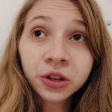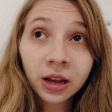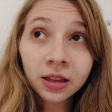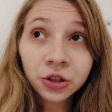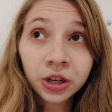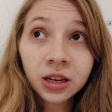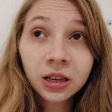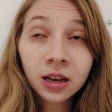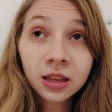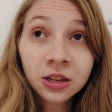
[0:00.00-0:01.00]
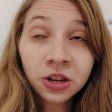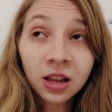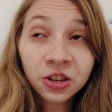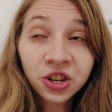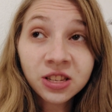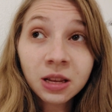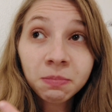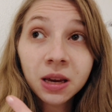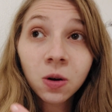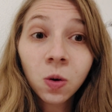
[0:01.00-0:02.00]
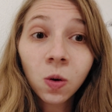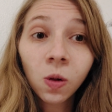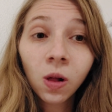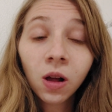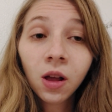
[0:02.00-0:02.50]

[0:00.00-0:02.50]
challenges and being whole.